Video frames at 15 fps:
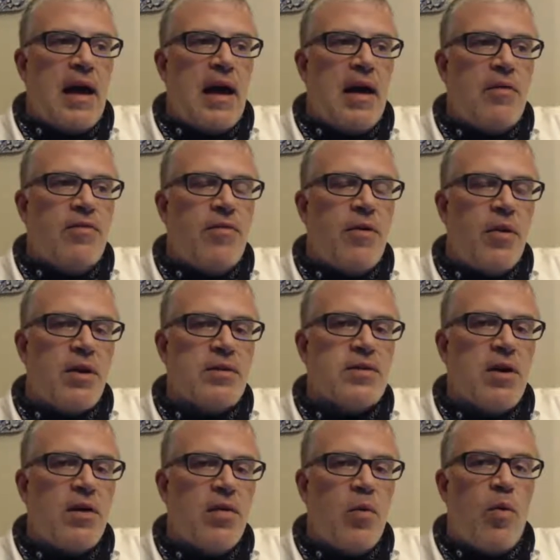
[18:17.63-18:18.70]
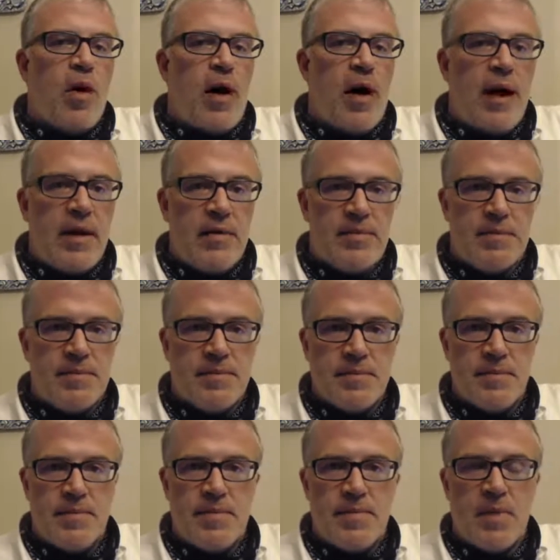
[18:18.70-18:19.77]
and focus on the why.
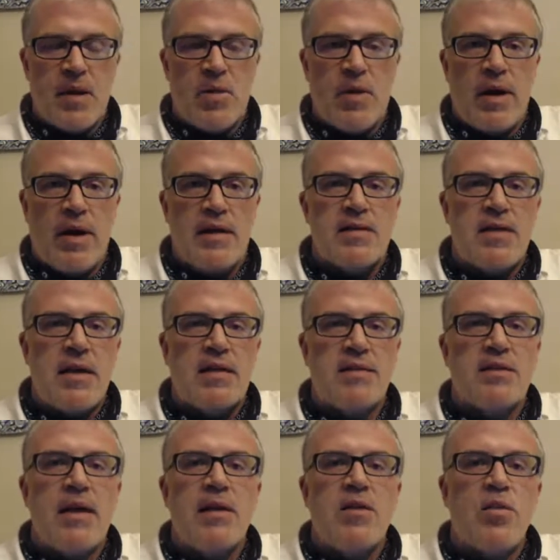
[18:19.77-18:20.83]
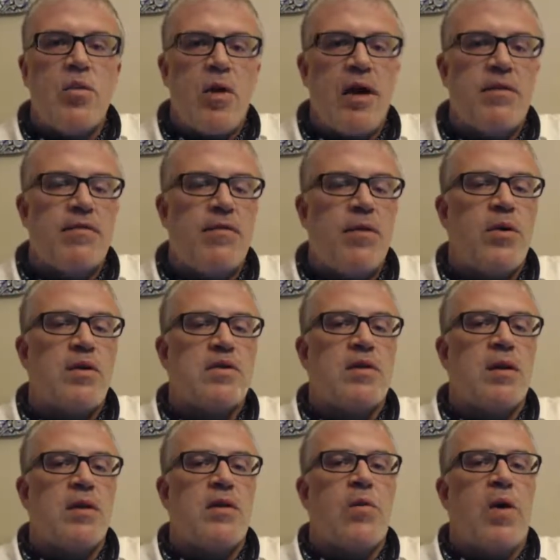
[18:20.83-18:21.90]
Right? Set aside the what, focus
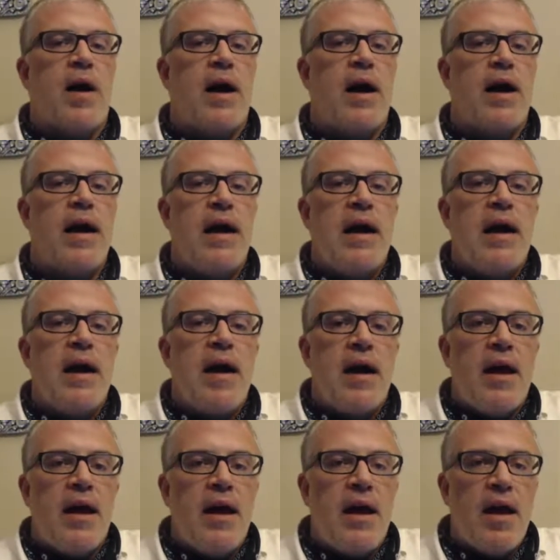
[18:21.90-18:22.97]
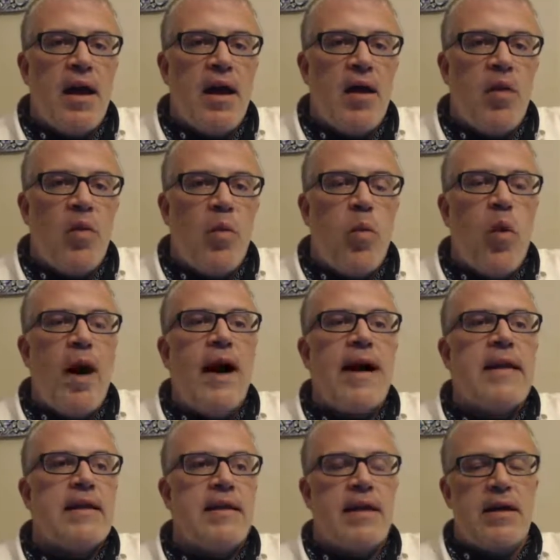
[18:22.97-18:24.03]
on the why.
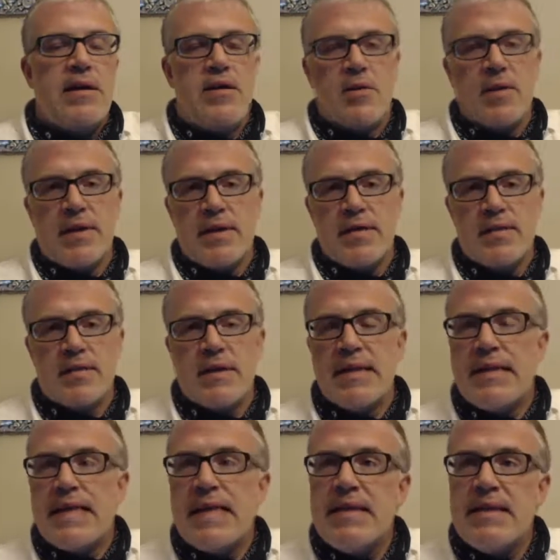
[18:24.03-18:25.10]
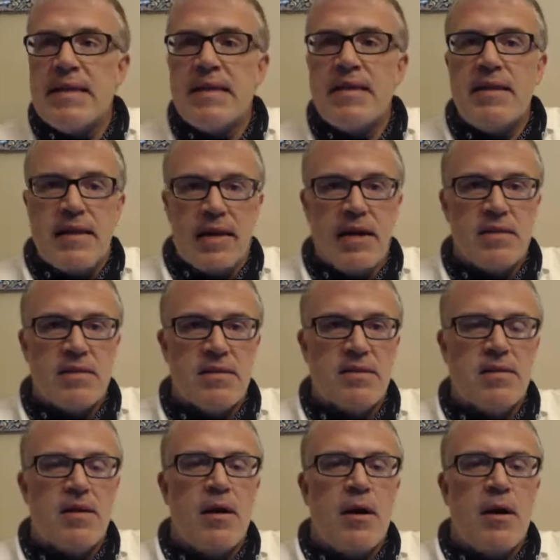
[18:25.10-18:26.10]
Why did they do this? They did this